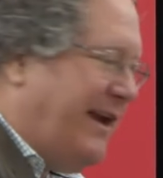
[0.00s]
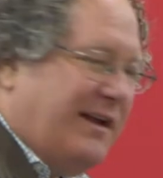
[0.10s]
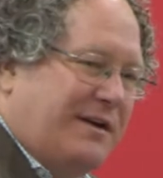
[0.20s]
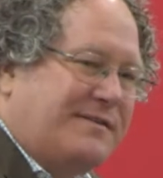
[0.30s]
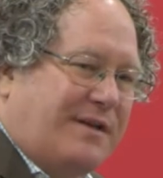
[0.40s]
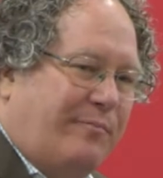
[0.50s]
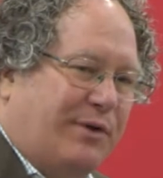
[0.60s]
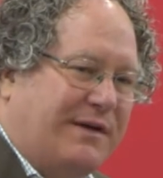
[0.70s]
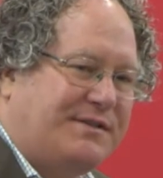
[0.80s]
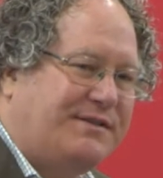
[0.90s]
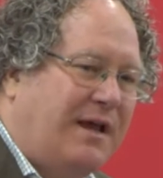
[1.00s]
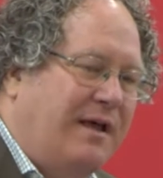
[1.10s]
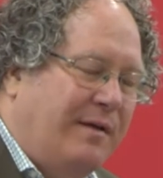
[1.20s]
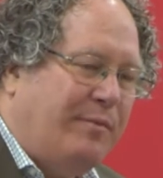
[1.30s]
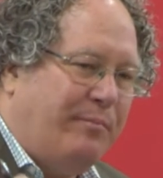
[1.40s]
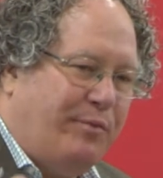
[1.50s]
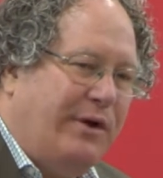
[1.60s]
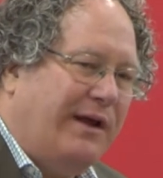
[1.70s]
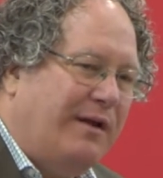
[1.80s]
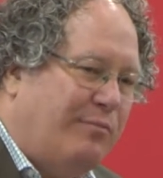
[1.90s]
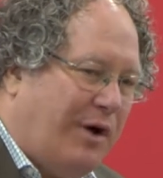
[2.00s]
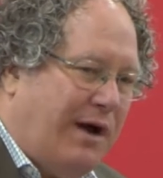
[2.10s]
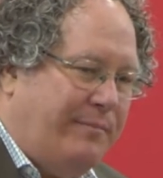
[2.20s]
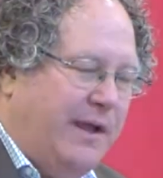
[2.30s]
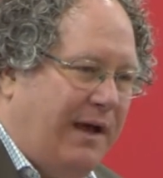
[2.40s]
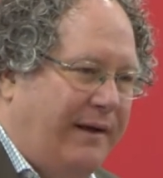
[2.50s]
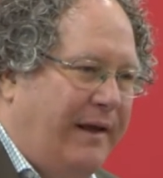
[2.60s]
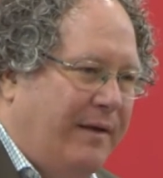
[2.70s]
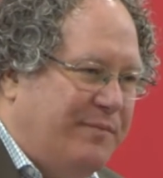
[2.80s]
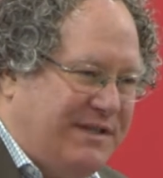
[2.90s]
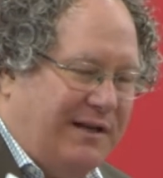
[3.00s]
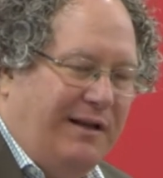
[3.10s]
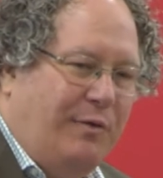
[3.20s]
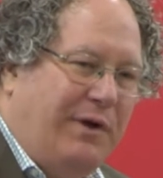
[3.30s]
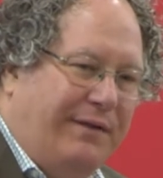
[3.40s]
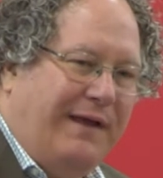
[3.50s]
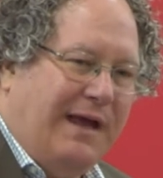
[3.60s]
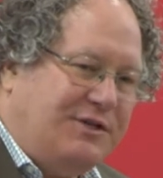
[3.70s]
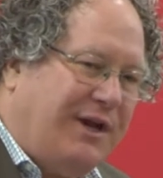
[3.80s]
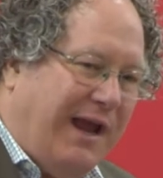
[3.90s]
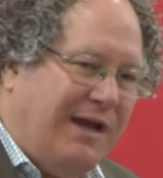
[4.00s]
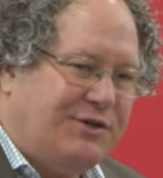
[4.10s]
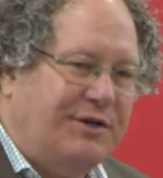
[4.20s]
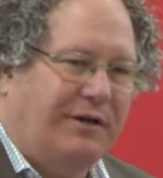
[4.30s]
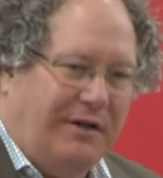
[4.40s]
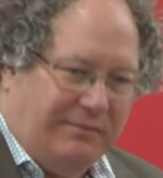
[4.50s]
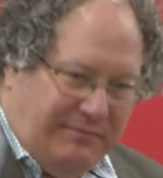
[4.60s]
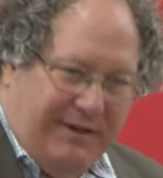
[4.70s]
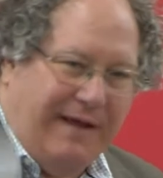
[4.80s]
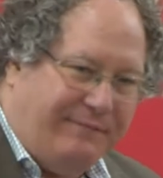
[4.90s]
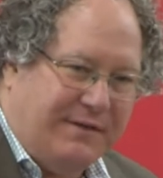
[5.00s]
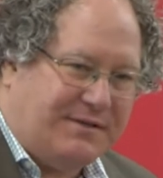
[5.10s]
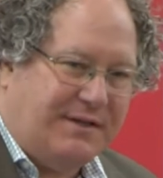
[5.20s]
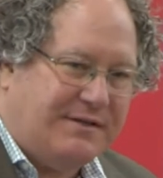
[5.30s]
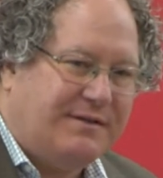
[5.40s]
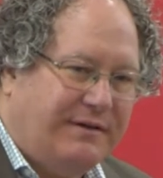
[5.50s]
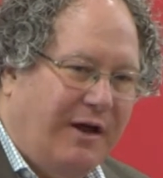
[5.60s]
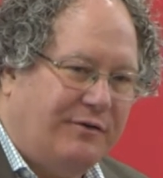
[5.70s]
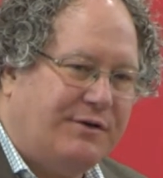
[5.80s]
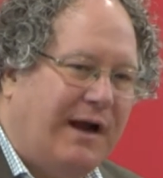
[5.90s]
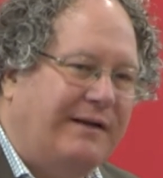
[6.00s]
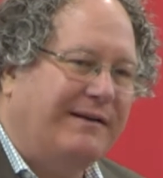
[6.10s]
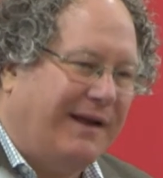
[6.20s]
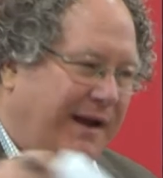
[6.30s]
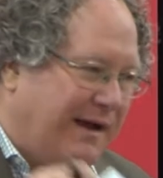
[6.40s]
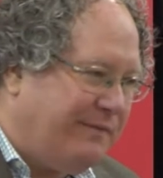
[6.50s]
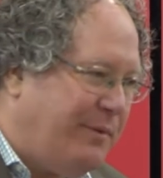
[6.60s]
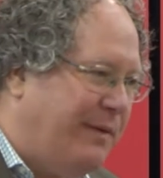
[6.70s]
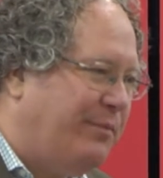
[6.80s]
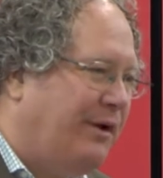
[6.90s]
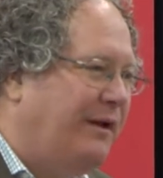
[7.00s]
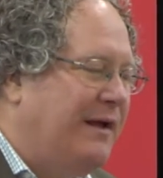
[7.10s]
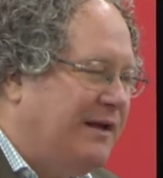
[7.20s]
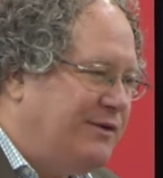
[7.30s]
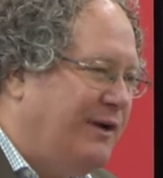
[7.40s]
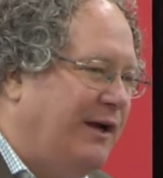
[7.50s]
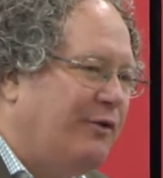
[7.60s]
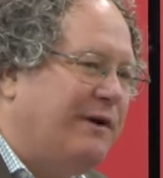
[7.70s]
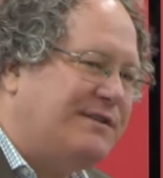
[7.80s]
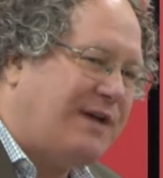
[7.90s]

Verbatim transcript: in in some places, but putting in broadband, particularly with educational emphasis, you know, trying to connect people to increase